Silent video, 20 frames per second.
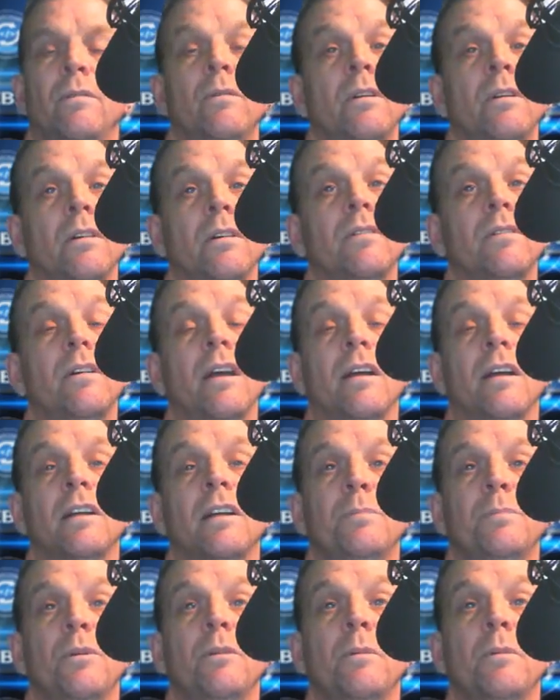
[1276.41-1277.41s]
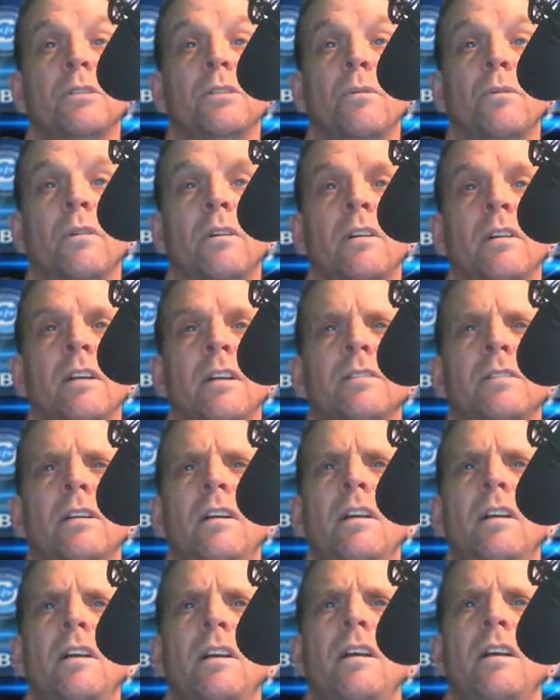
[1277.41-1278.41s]
Well, yeah, that's pretty much what it is.
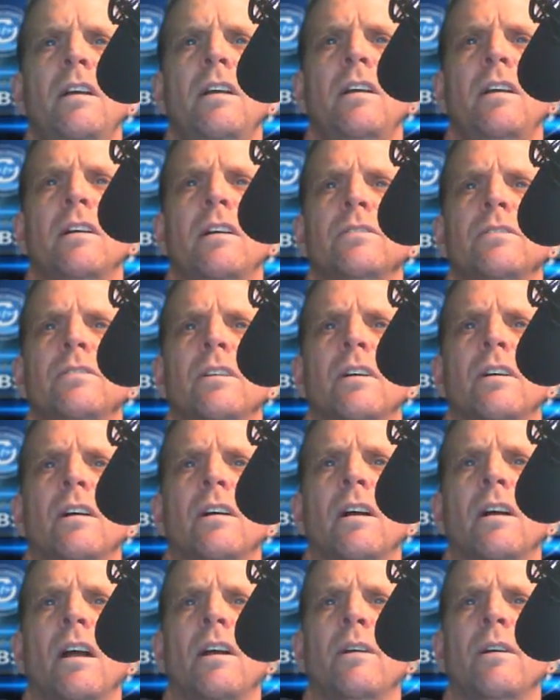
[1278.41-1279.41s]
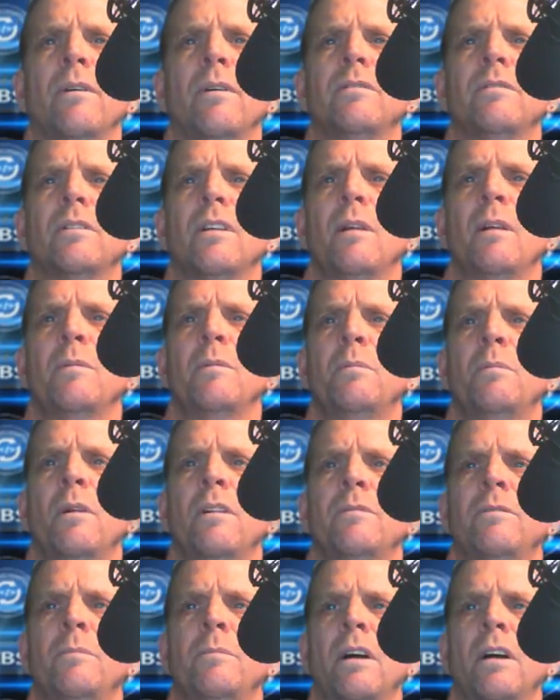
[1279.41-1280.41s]
I agree with the comment
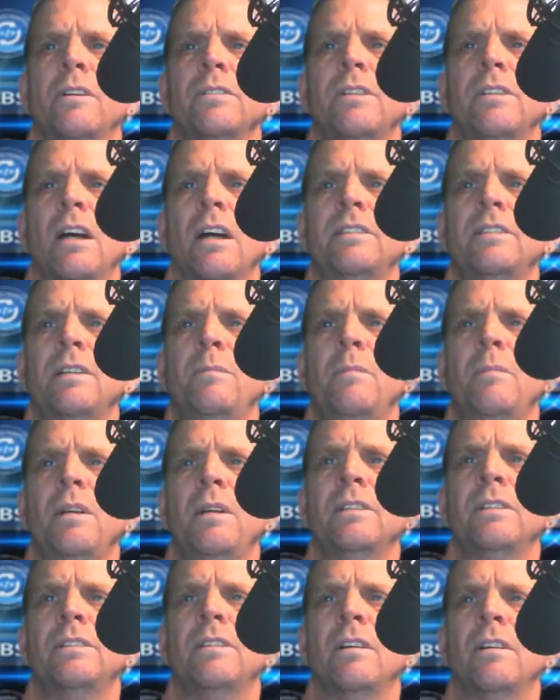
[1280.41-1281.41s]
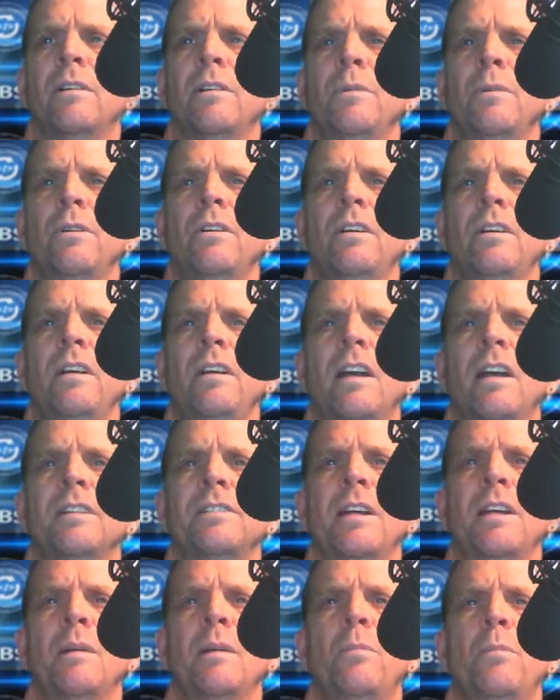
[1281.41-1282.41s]
above. Democratizing means the community has
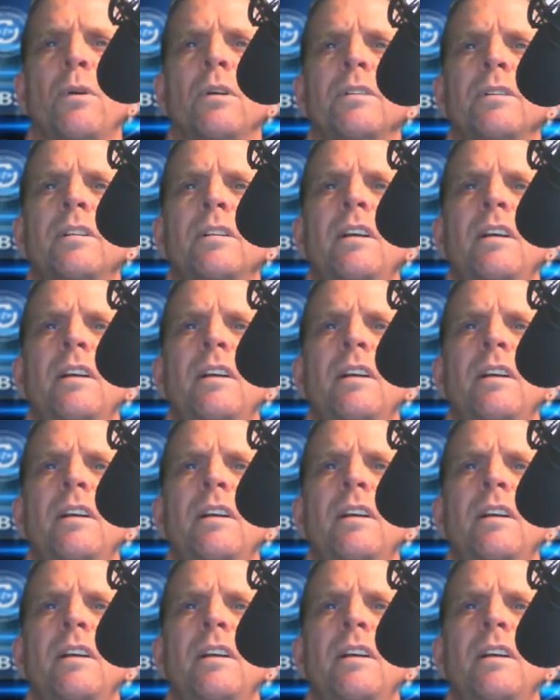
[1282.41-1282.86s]
input.